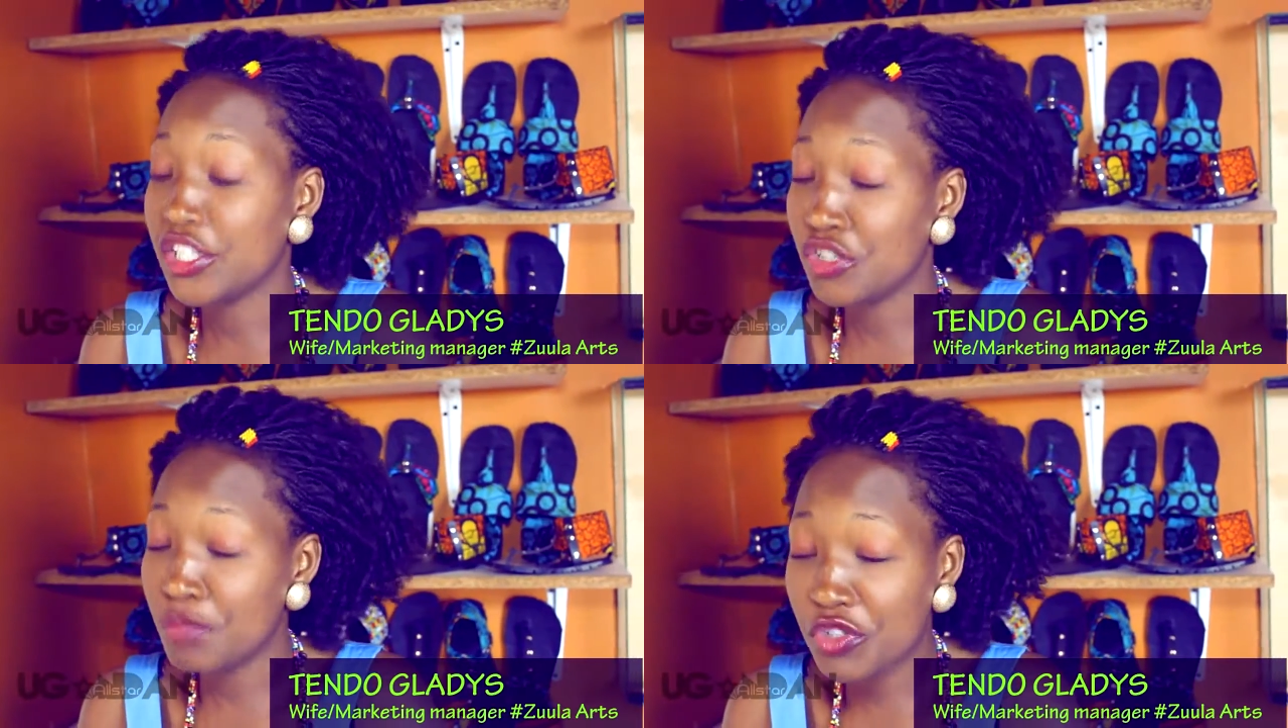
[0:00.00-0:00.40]

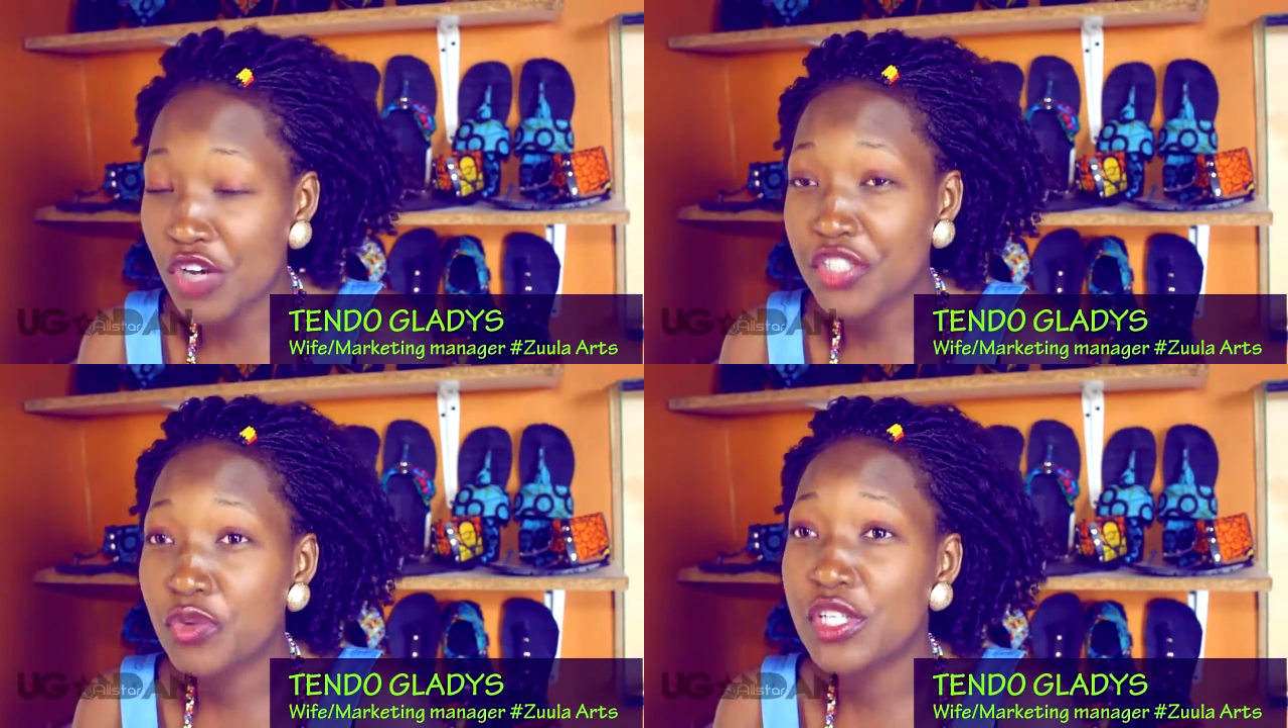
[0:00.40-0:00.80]
I should be
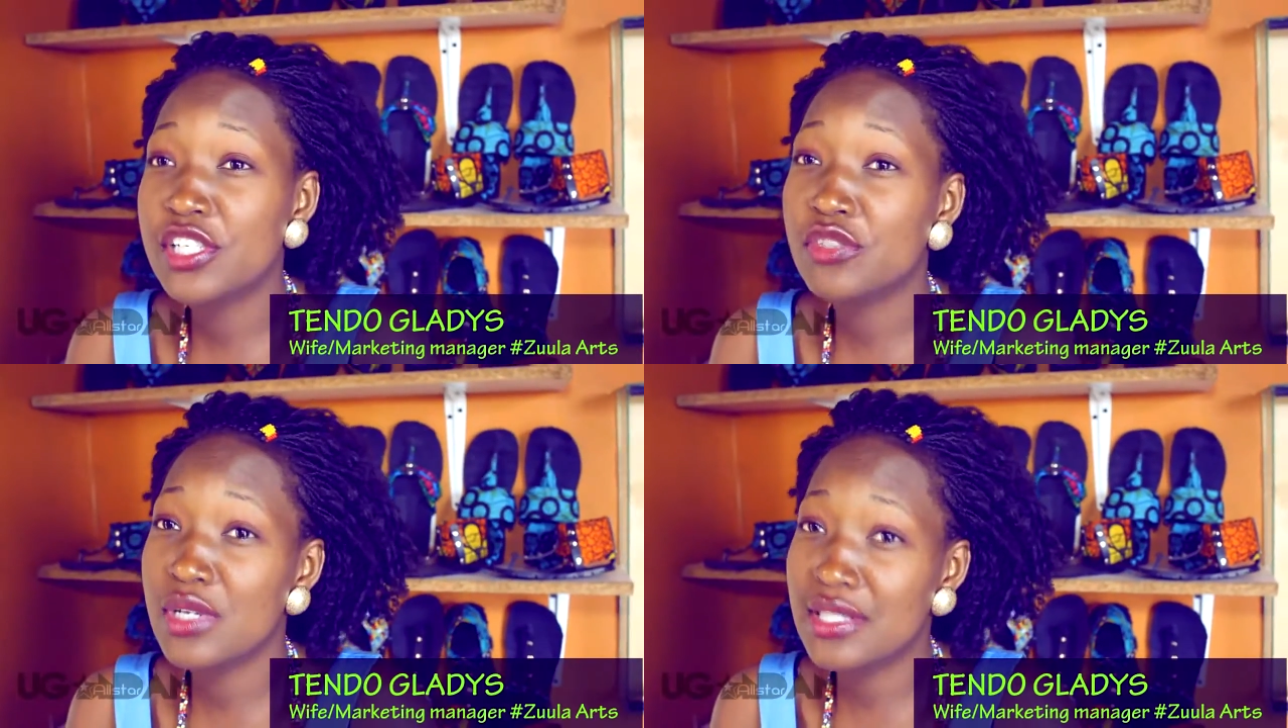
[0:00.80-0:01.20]

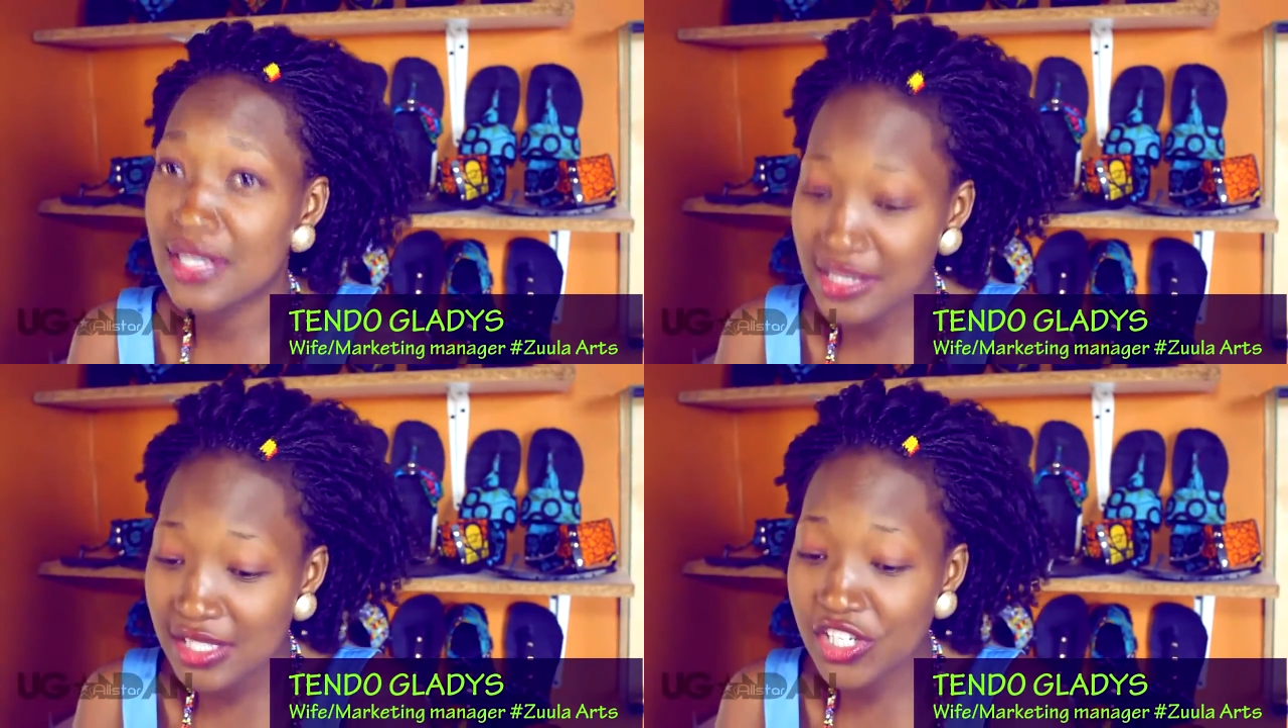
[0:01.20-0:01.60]
graduating
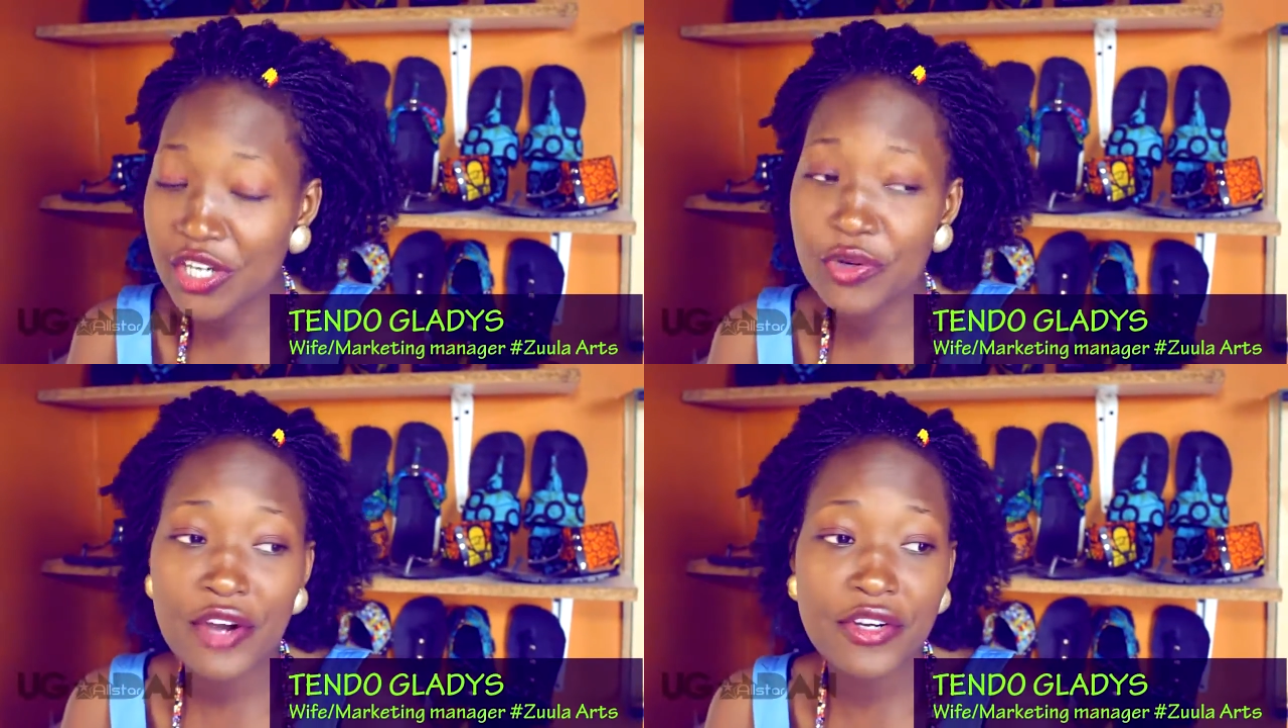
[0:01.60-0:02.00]
2016
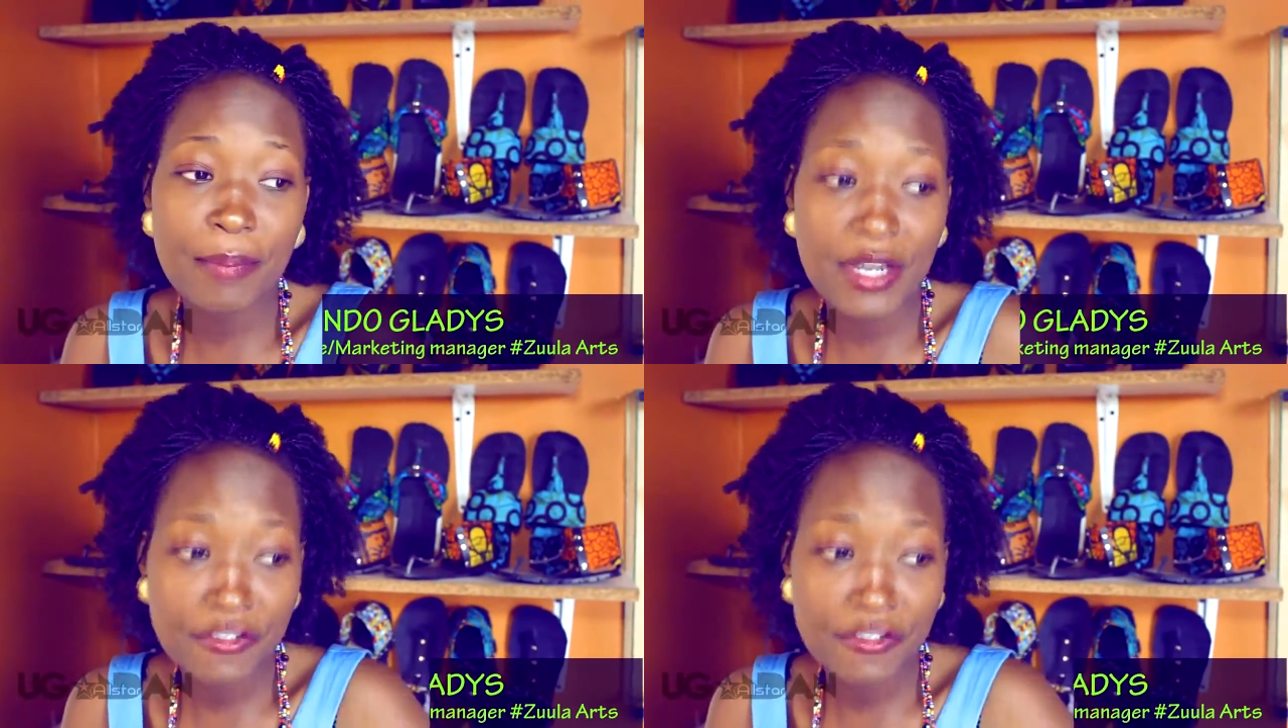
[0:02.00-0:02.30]
January.